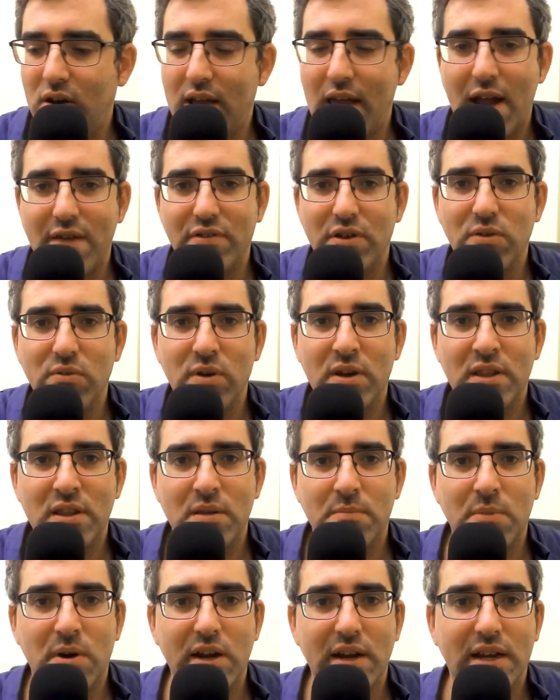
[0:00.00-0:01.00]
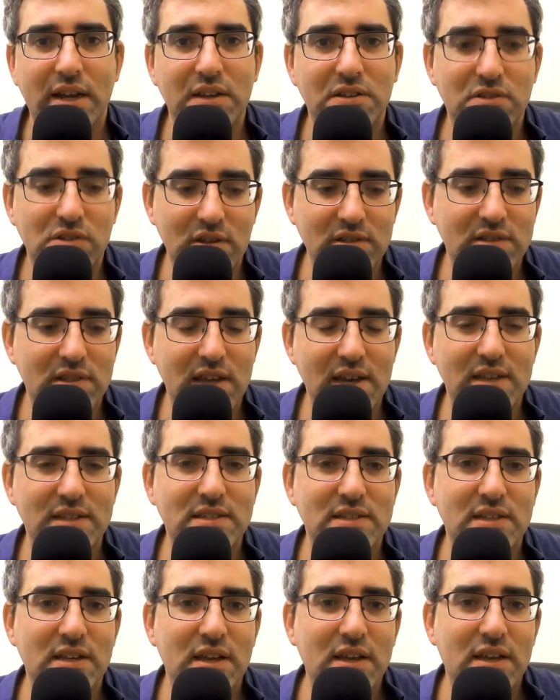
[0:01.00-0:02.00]
everyone in the market does
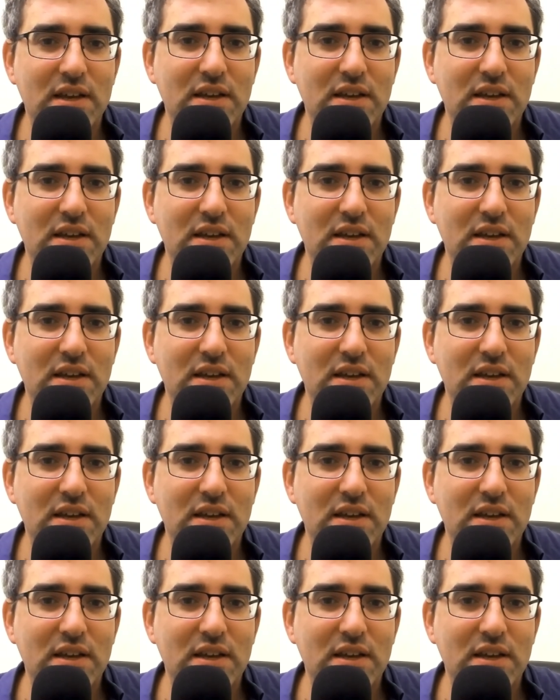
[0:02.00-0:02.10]
this,